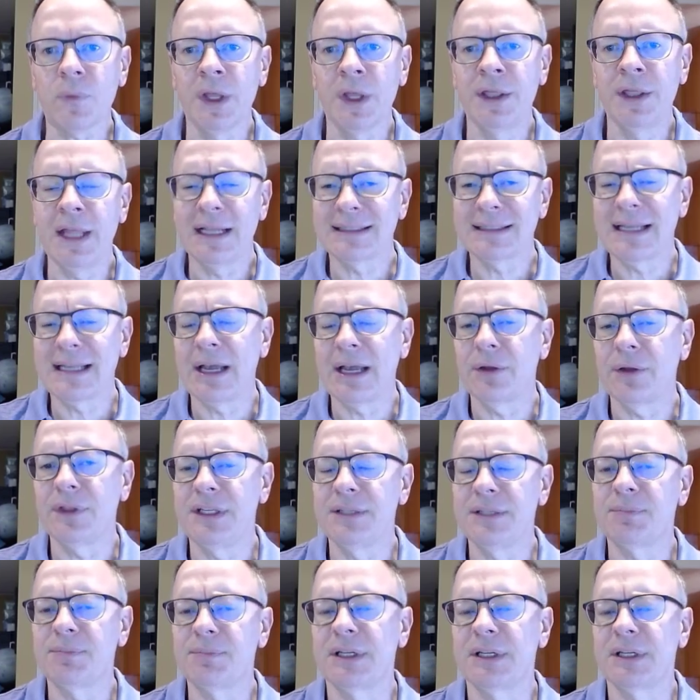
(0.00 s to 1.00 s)
And that's how
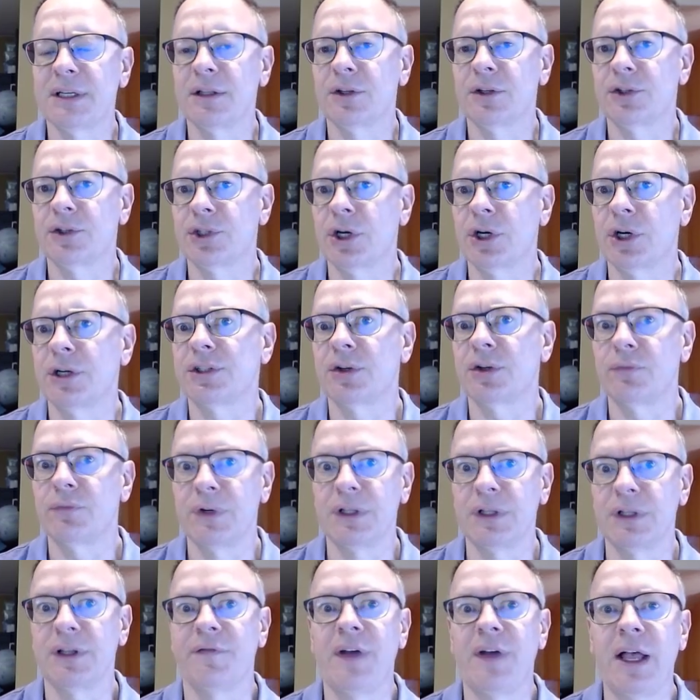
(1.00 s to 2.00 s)
these particular charts are
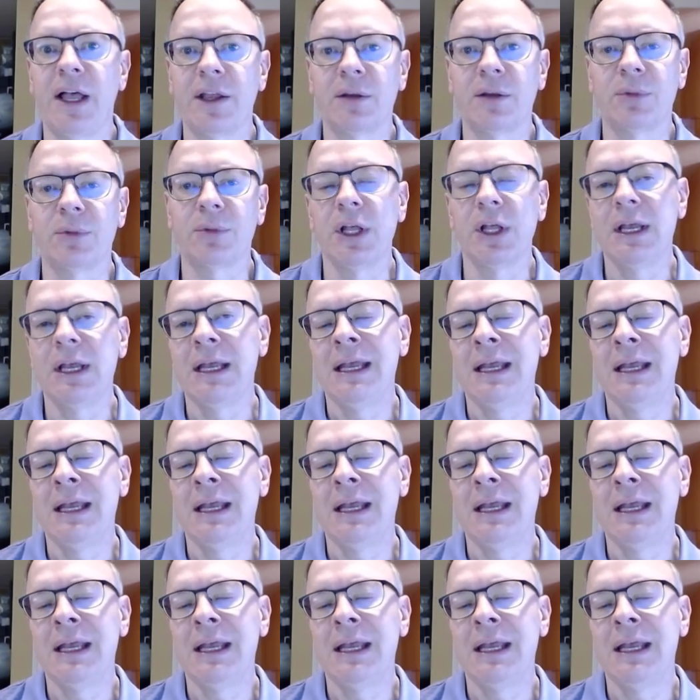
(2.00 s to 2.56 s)
really valuable.